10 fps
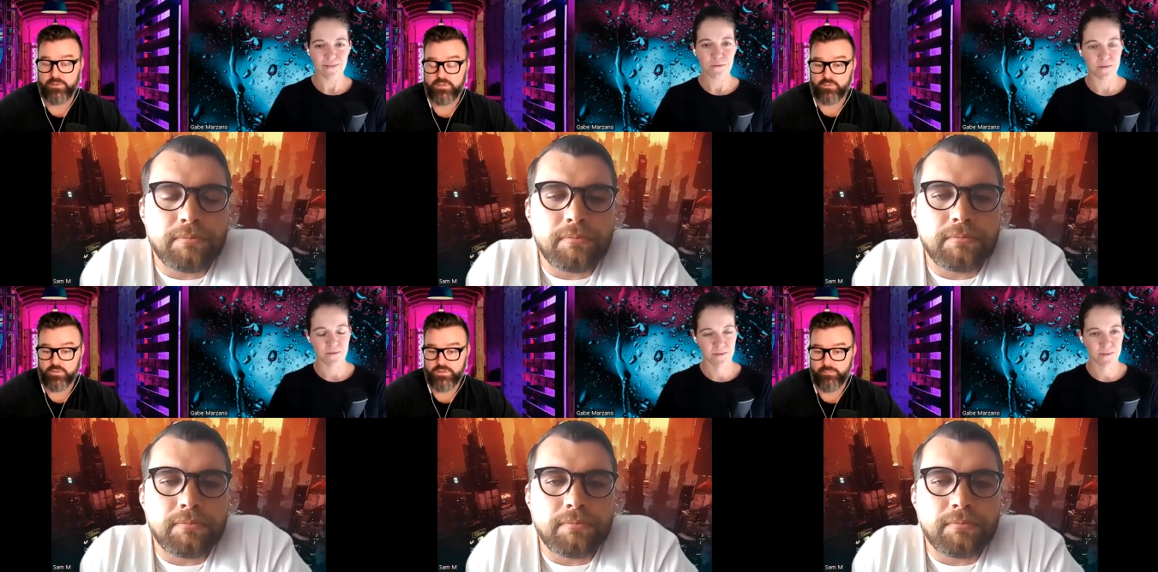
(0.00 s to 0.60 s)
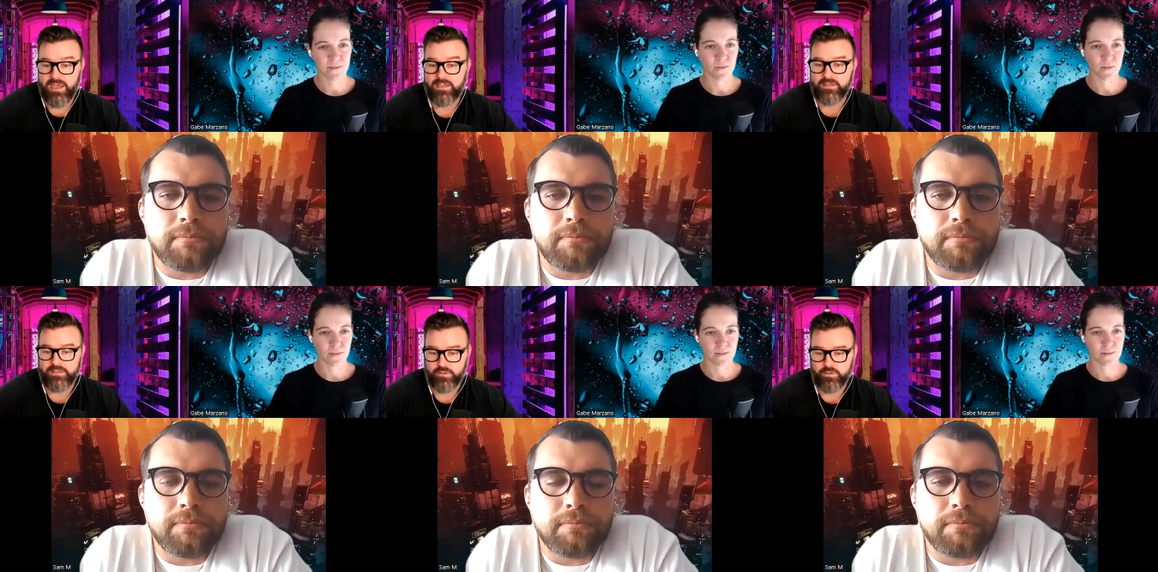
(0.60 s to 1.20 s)
Speaker 1: And towards the back
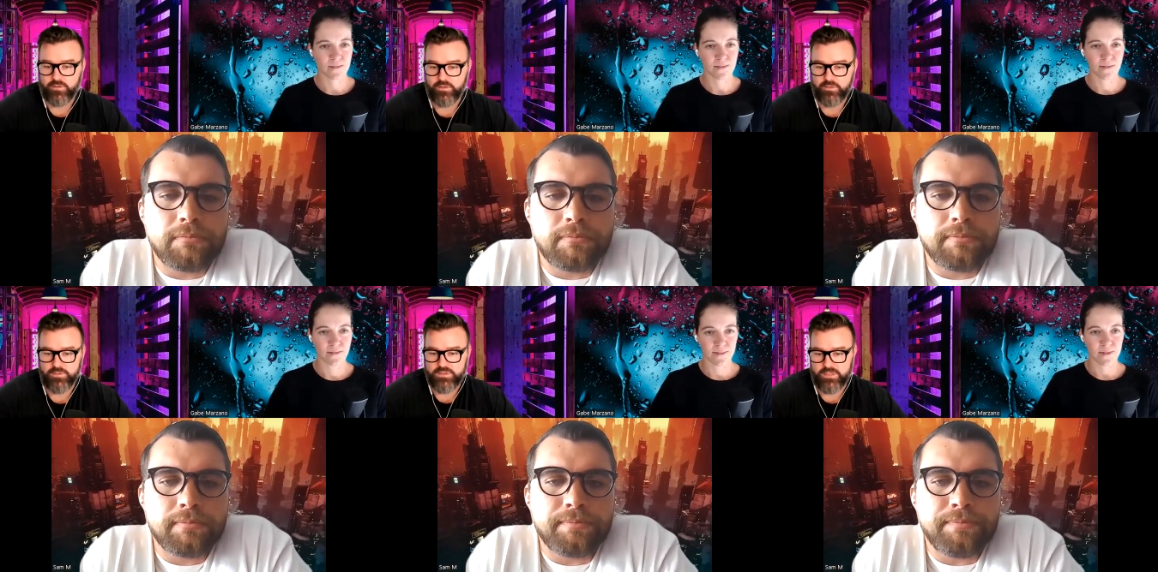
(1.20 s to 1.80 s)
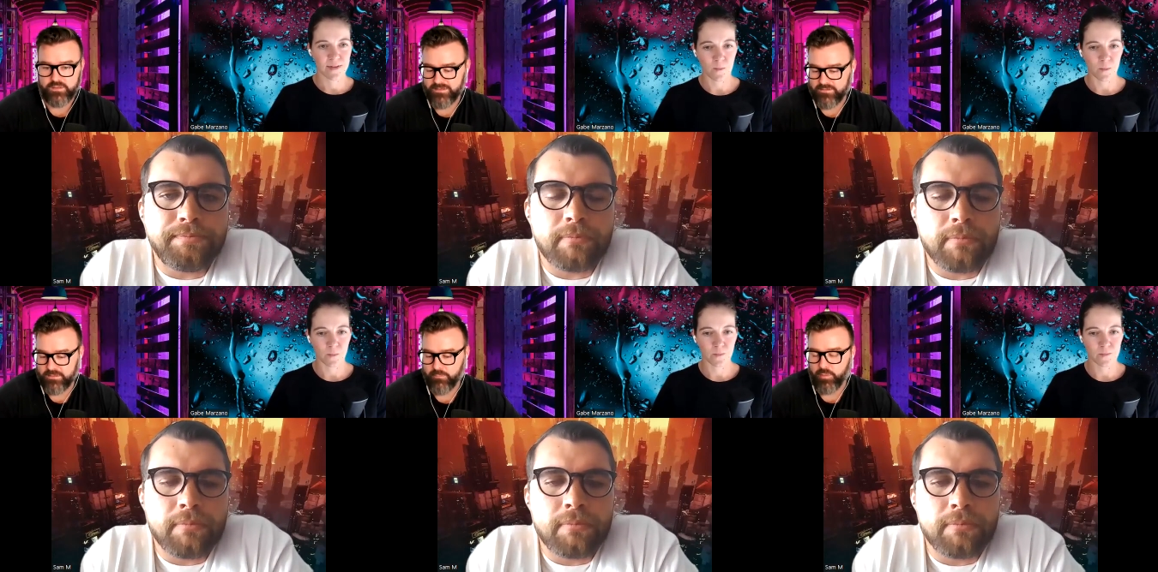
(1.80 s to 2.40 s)
end of your career, you would have seen
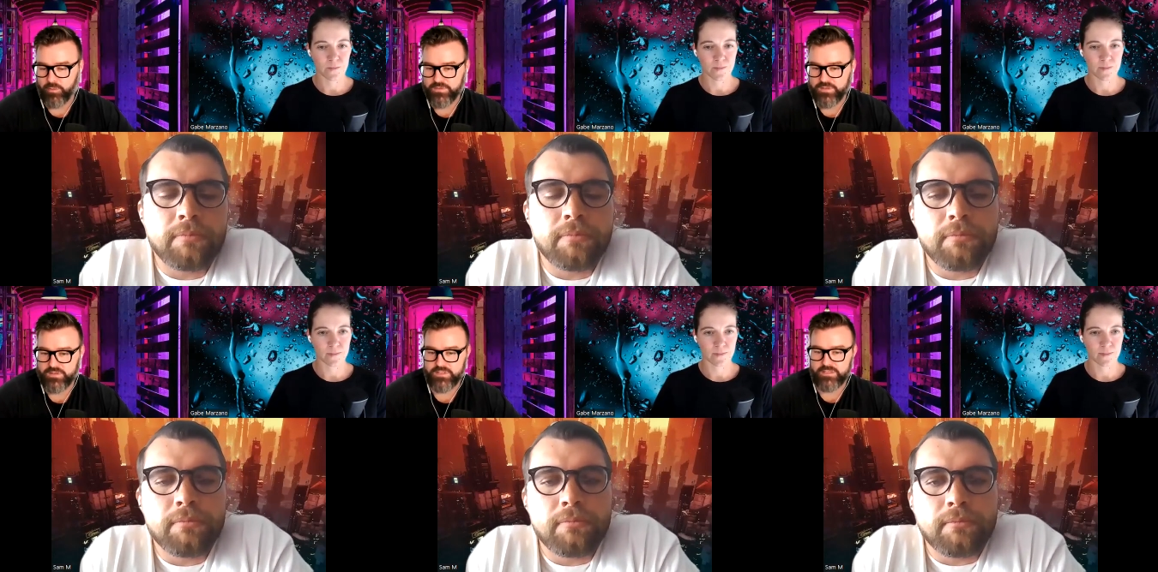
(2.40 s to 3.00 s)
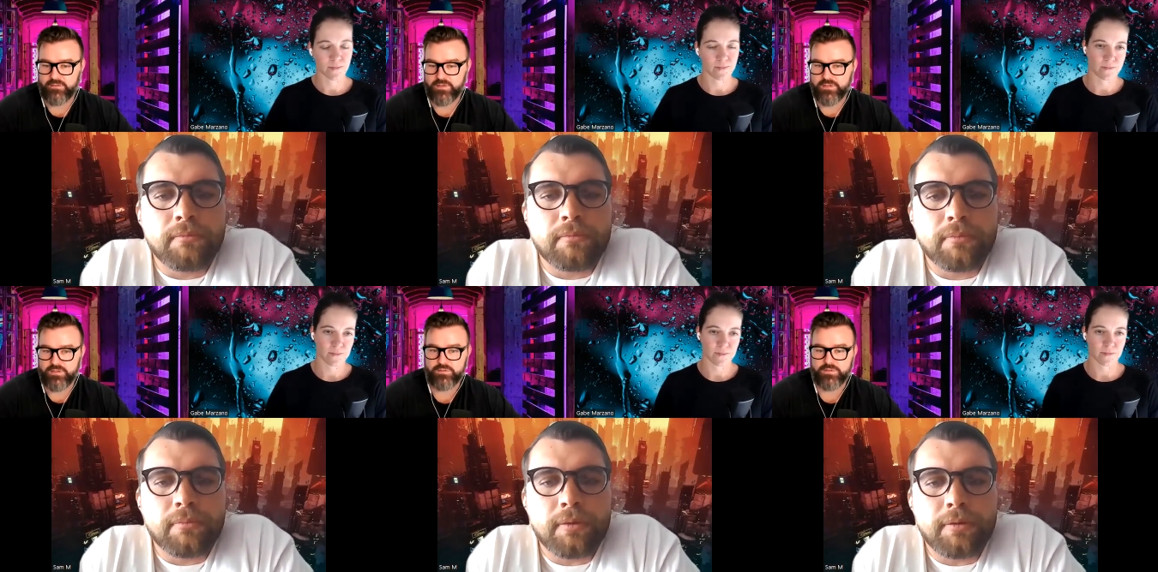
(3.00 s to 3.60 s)
importance and
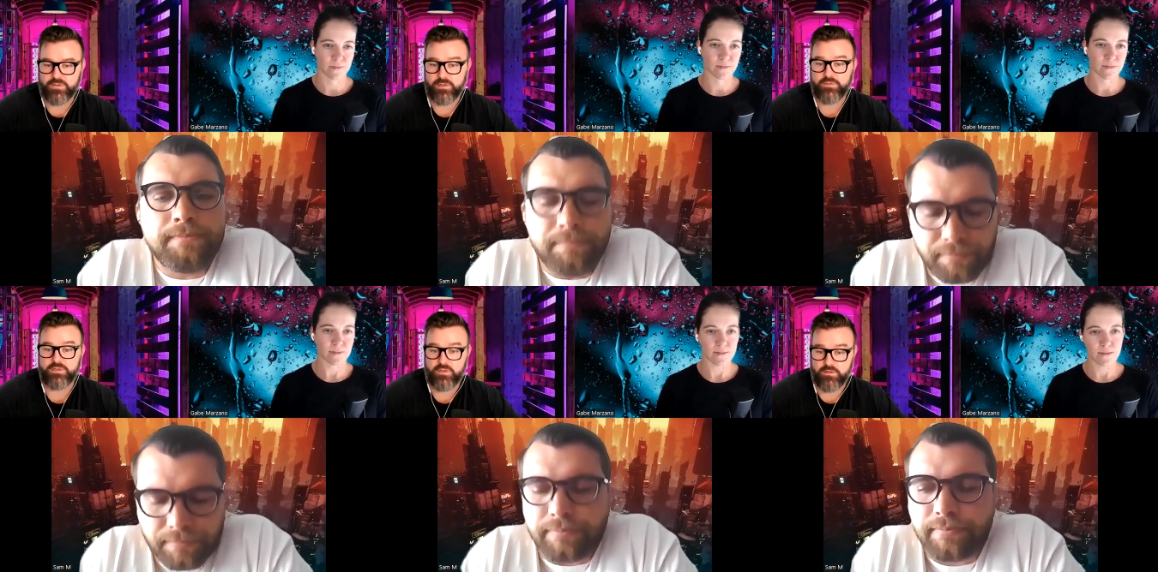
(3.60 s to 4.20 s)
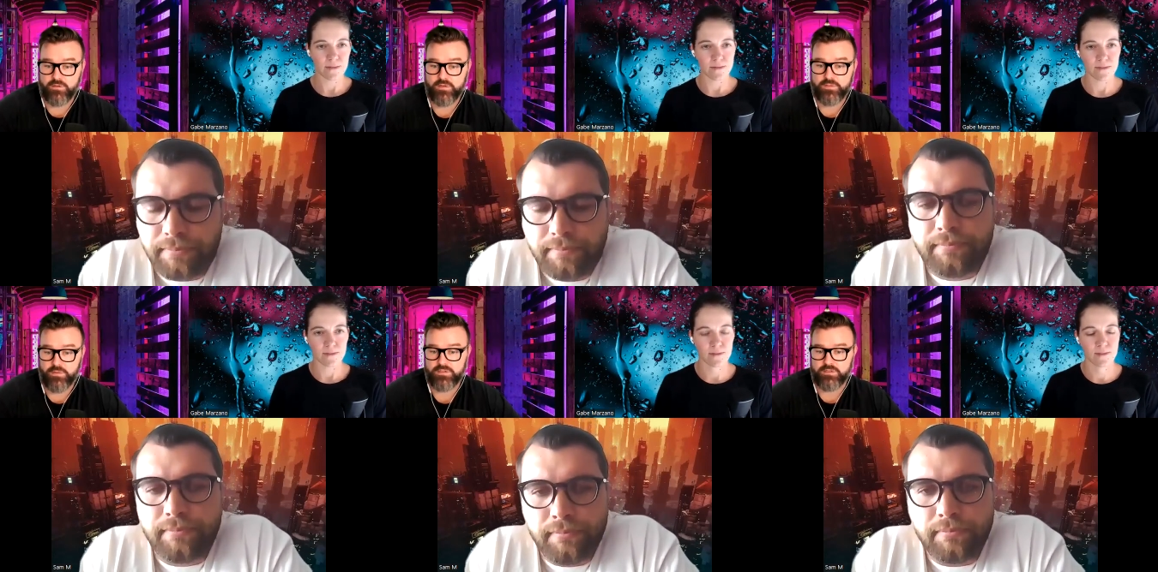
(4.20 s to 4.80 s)
significance of cybersecurity,
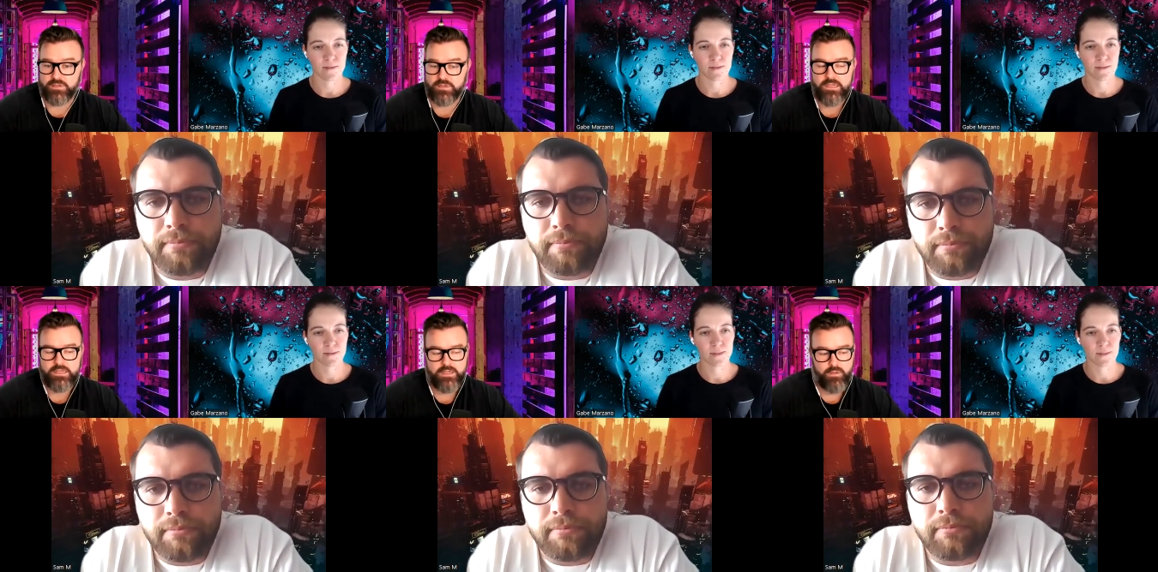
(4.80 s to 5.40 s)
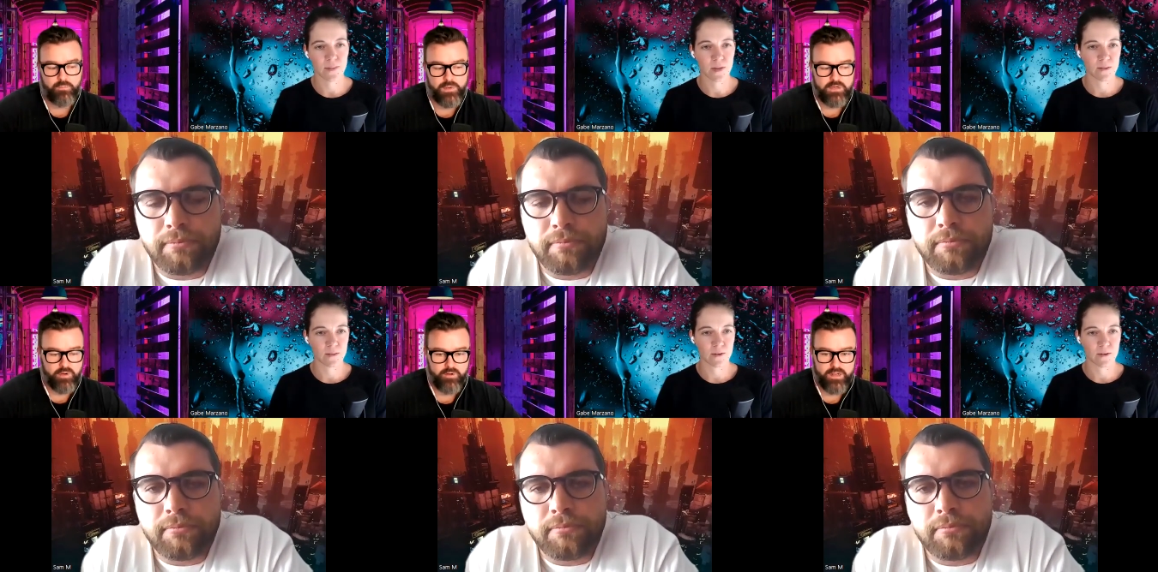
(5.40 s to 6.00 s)
especially being
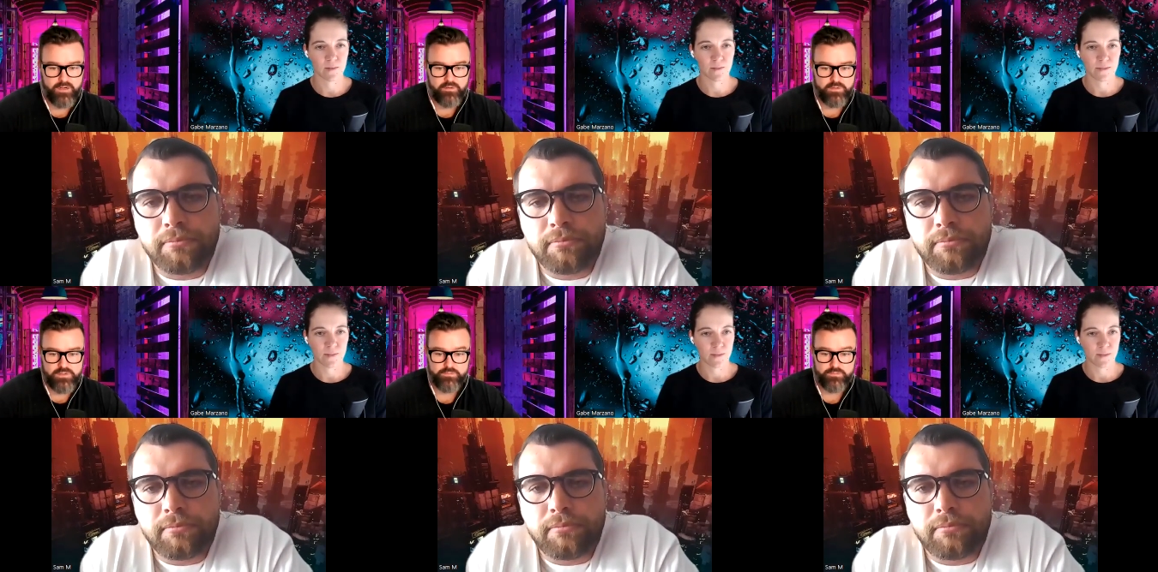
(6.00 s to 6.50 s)
rolled out across the